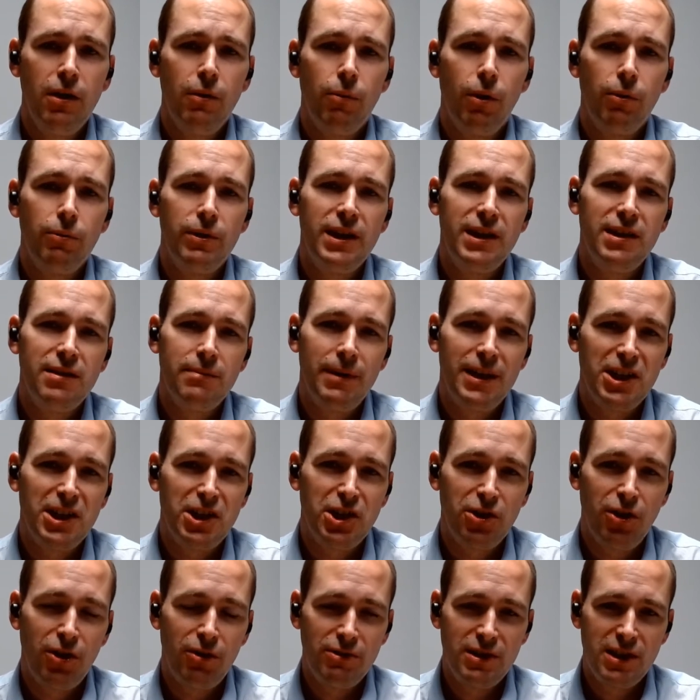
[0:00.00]
what we need to make
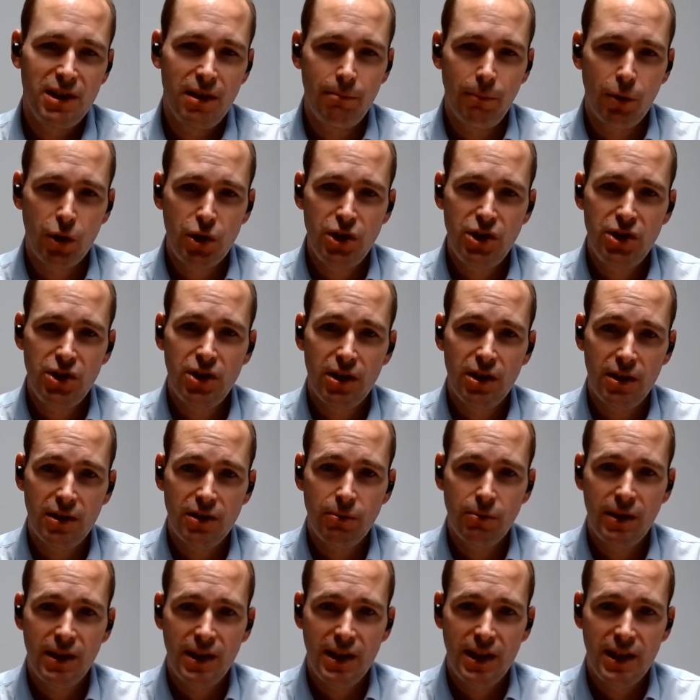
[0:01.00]
sure is the moisture
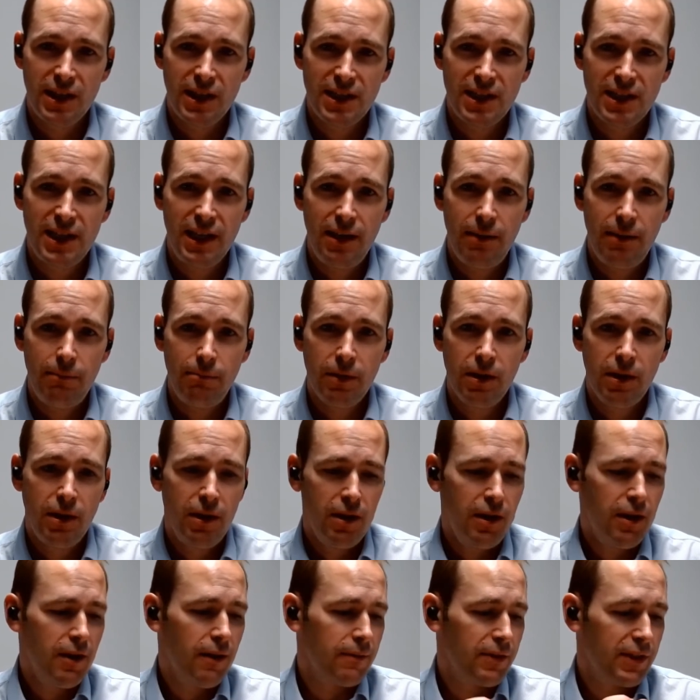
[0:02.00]
that's within the steam,
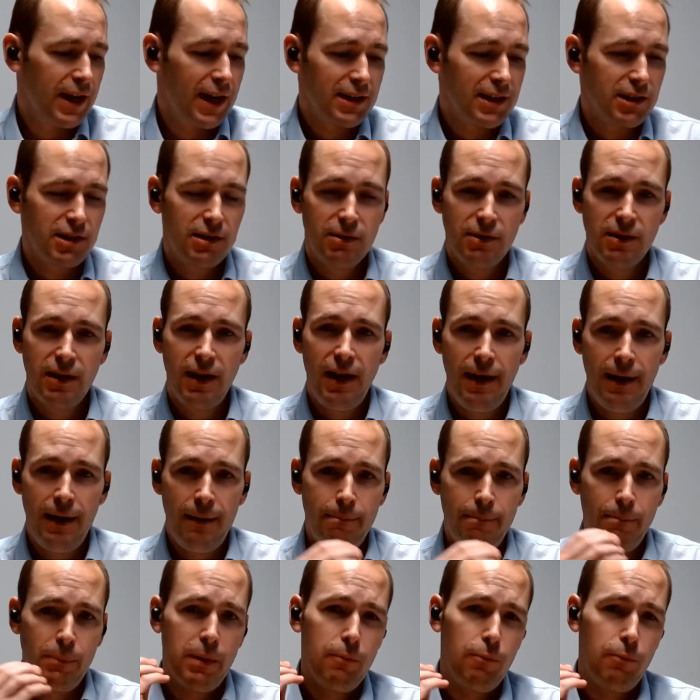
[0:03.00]
that's
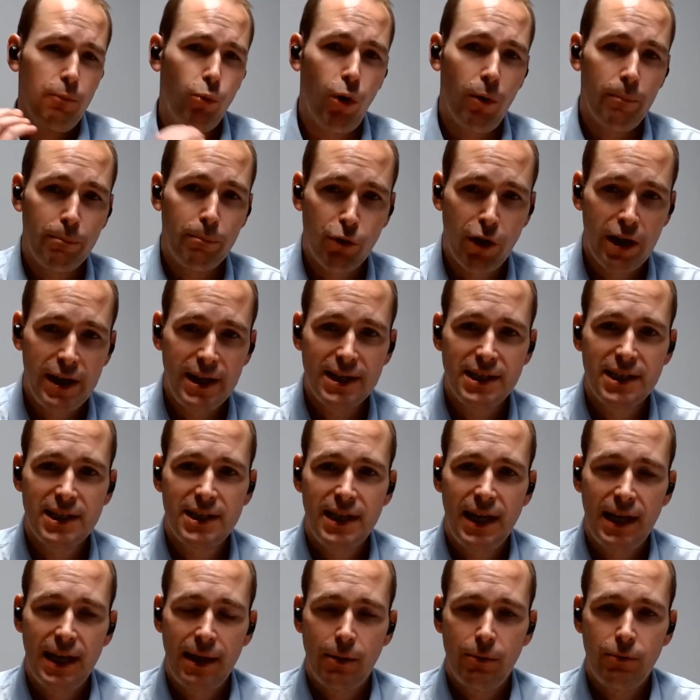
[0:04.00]
what breaks
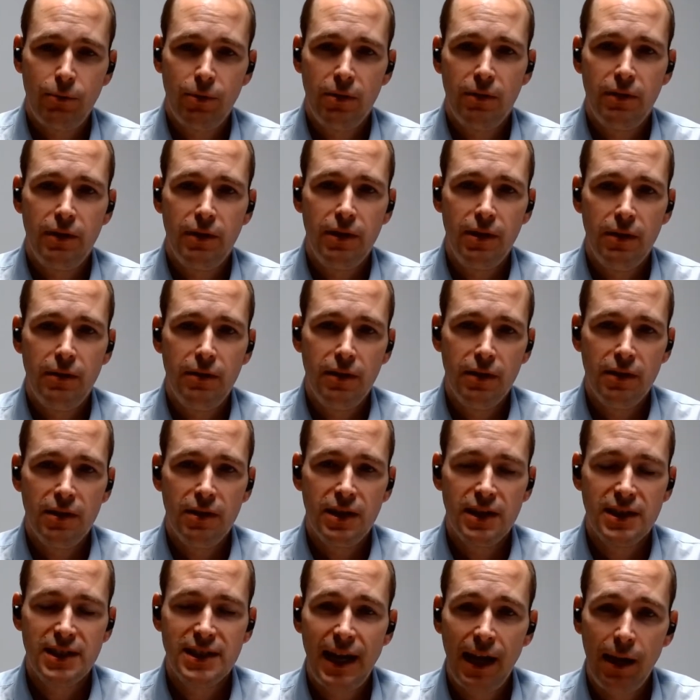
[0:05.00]
down
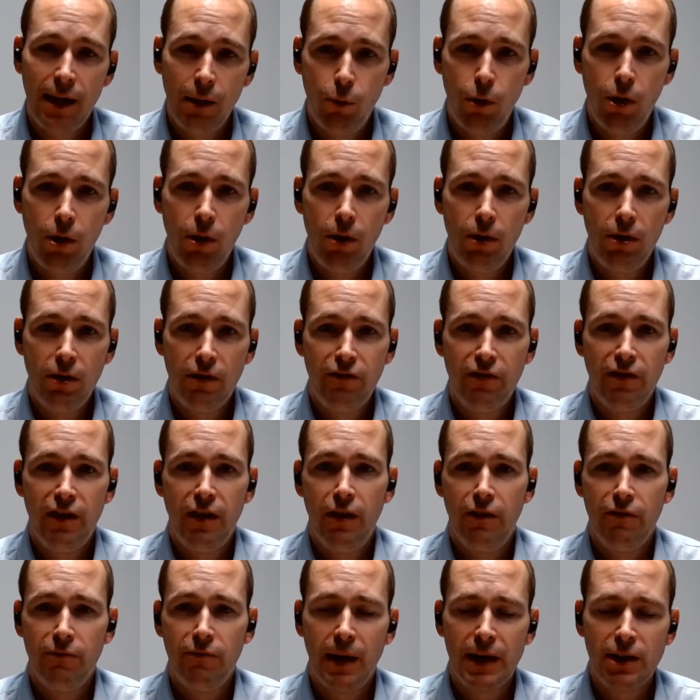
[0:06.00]
the cell wall
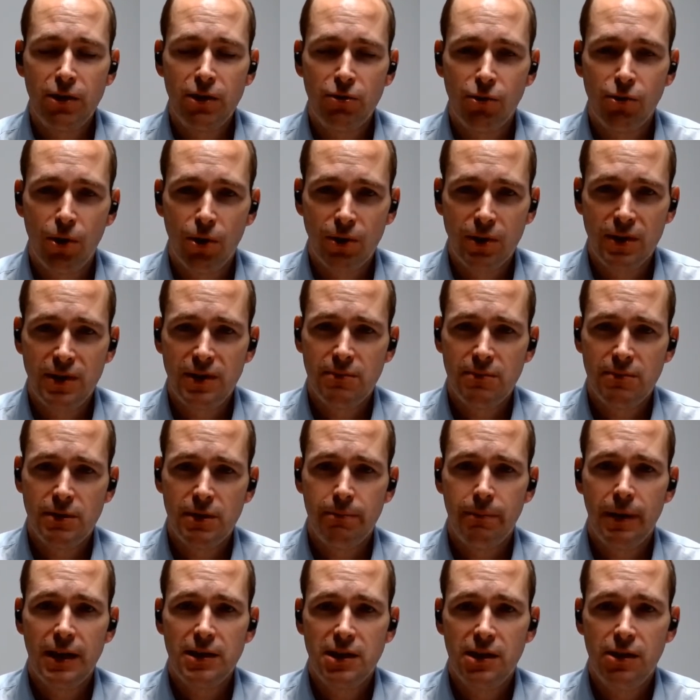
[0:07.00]
of microorganisms
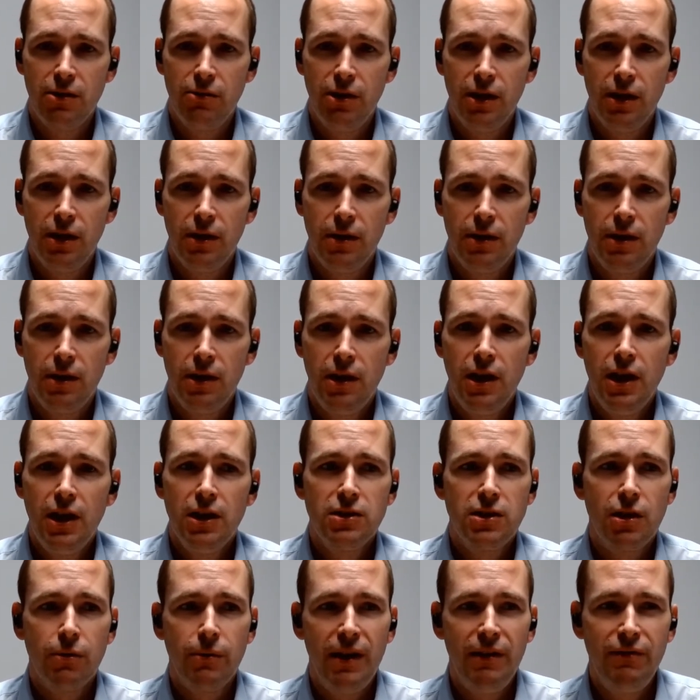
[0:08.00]
and bacteria.
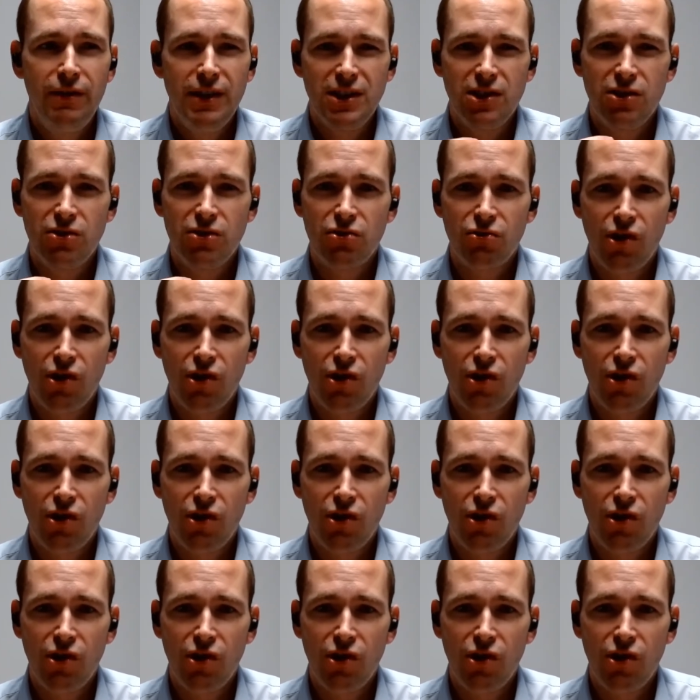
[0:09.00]
So if it's